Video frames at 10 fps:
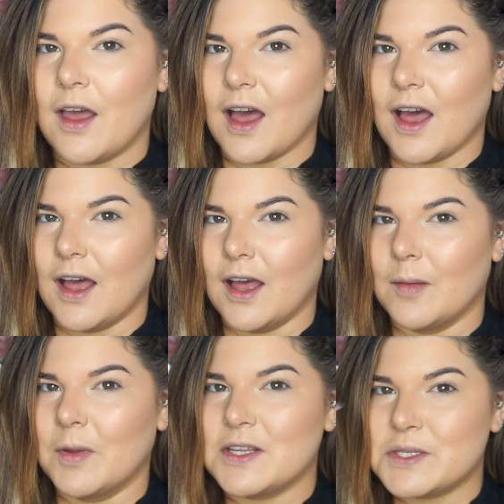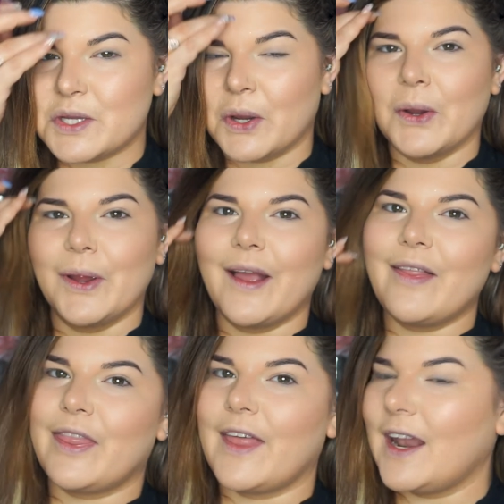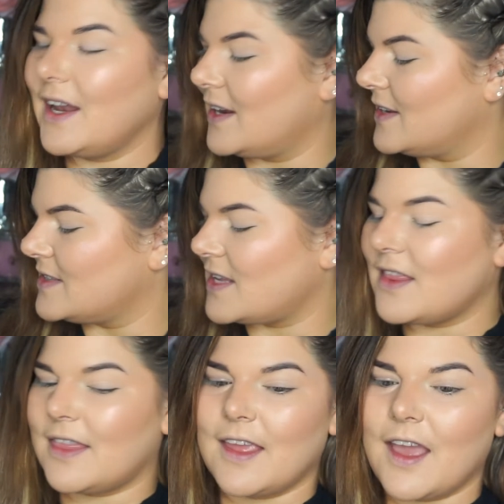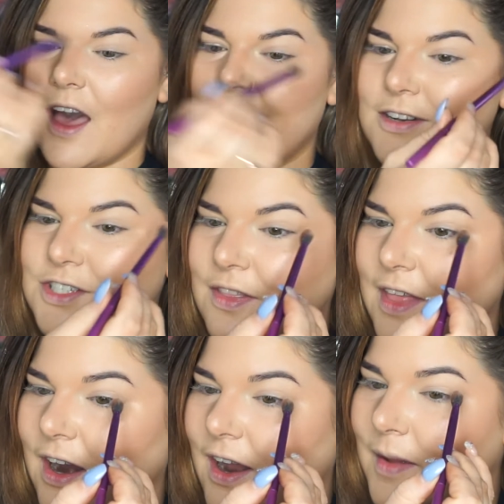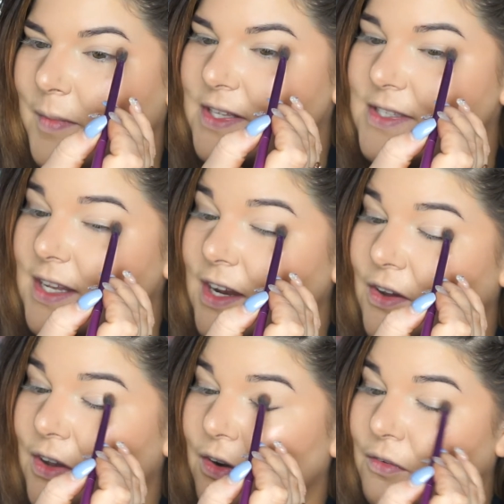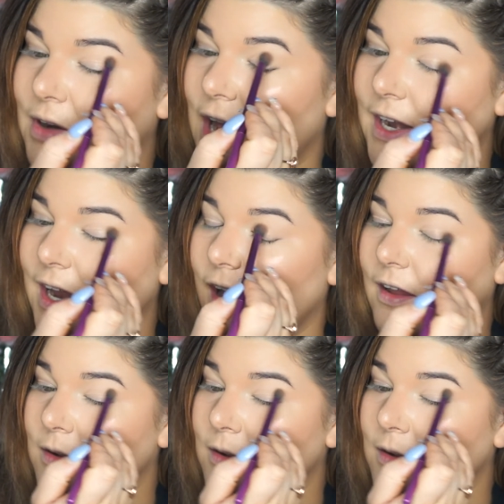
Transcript: So that is the couch that I am sitting on right now.